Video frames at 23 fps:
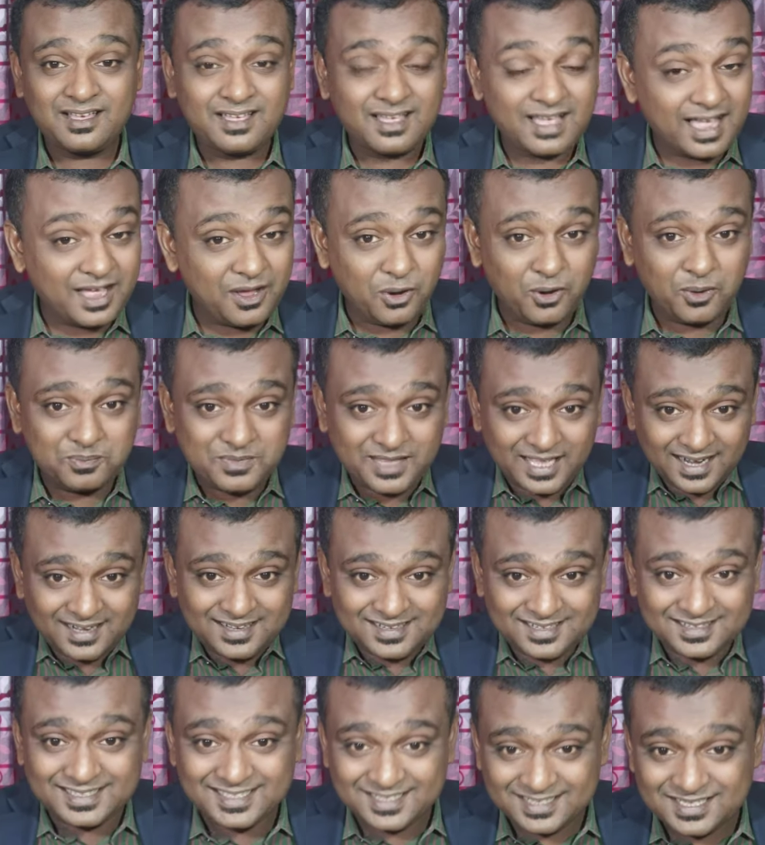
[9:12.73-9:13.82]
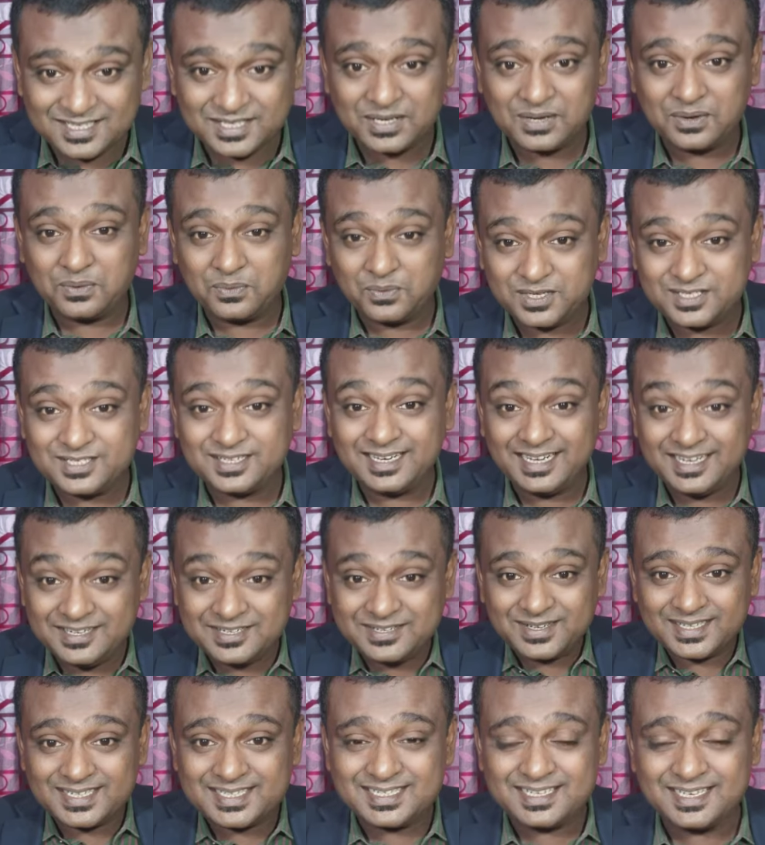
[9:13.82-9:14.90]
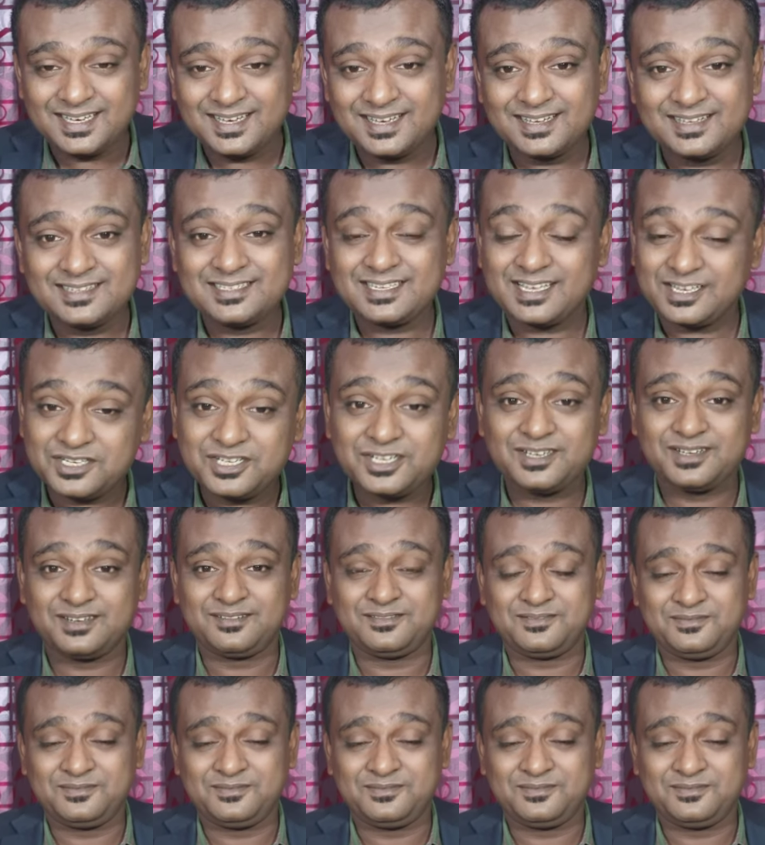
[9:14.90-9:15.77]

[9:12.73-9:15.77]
I hope that this was an interesting session